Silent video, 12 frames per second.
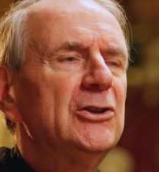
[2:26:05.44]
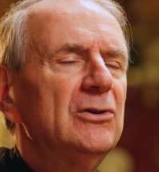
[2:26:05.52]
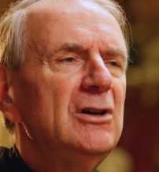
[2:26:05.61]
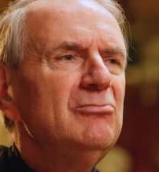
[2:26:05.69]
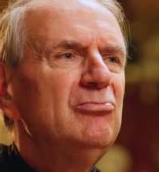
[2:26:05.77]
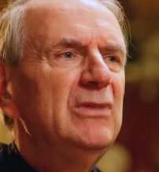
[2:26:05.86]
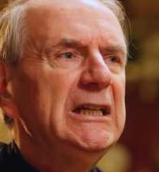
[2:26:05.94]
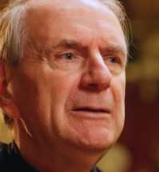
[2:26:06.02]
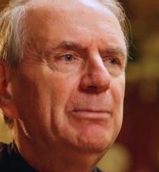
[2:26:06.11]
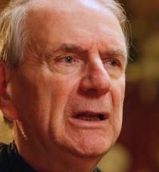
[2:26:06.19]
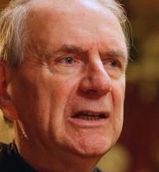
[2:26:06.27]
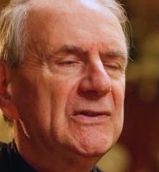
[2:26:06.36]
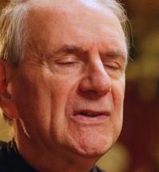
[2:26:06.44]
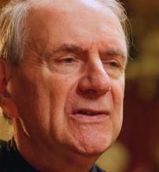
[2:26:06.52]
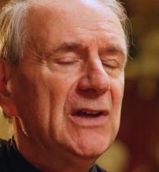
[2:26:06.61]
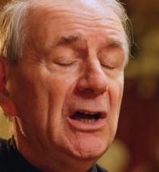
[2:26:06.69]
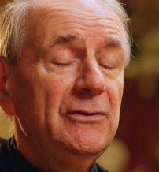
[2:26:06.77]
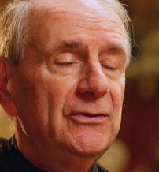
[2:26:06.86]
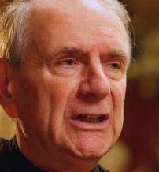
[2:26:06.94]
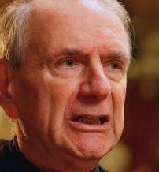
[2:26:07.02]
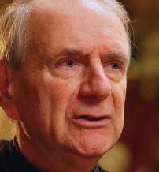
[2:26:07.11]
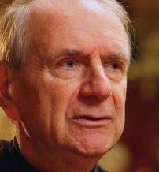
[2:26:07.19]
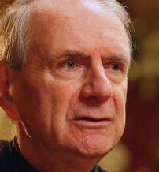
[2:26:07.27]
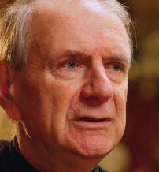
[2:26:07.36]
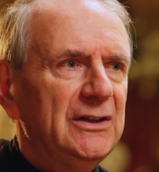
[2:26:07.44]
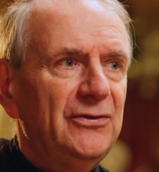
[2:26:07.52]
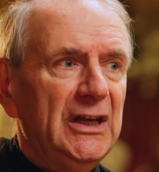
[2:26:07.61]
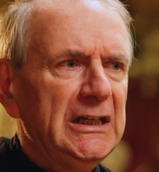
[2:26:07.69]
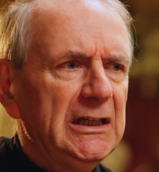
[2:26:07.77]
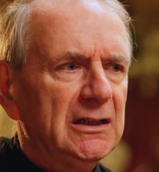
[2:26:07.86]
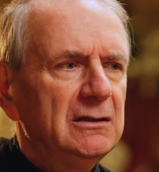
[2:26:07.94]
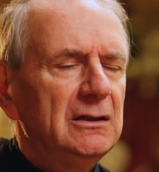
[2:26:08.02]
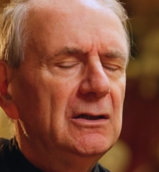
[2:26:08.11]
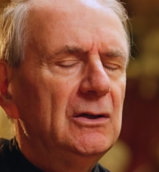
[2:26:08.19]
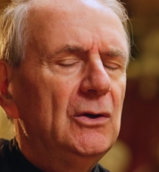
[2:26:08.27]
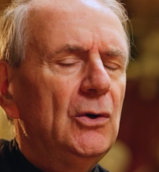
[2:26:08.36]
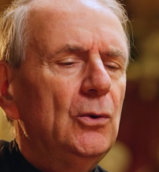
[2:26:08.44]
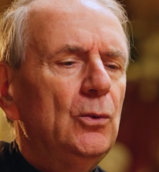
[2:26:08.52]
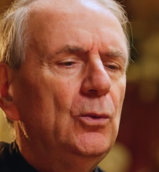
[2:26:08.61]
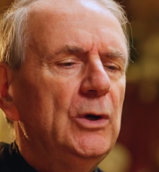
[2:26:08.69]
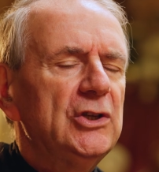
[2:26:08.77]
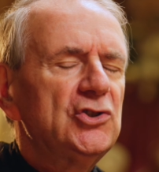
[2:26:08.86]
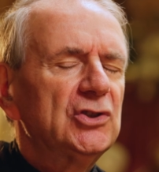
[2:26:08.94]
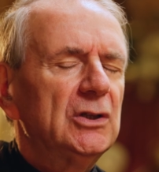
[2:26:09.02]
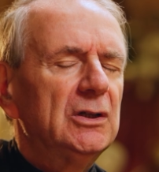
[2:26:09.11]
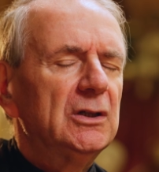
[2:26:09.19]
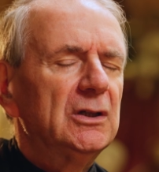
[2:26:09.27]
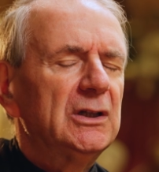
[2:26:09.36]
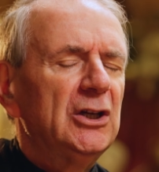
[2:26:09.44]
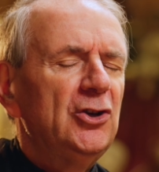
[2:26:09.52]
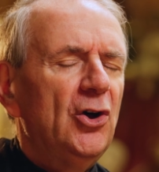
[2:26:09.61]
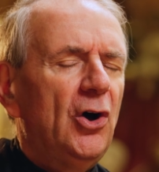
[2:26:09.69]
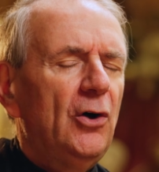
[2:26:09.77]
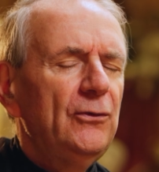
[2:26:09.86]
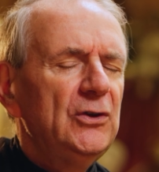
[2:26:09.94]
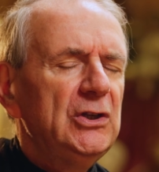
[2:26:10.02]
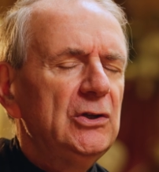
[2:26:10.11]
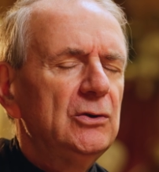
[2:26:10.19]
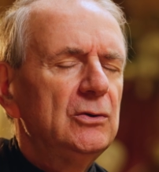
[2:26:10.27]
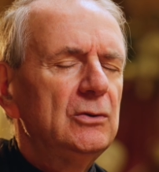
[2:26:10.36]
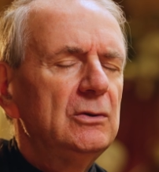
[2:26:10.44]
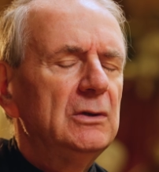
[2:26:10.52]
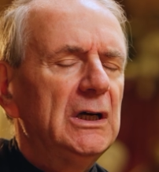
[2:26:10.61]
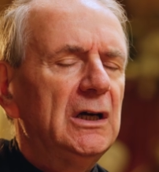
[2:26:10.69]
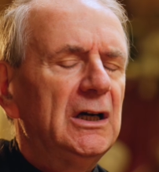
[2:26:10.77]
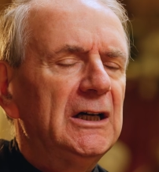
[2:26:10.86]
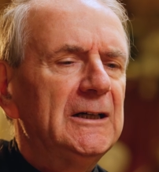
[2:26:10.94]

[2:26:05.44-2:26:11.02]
And there aren't many places I've found, if any, which can offer you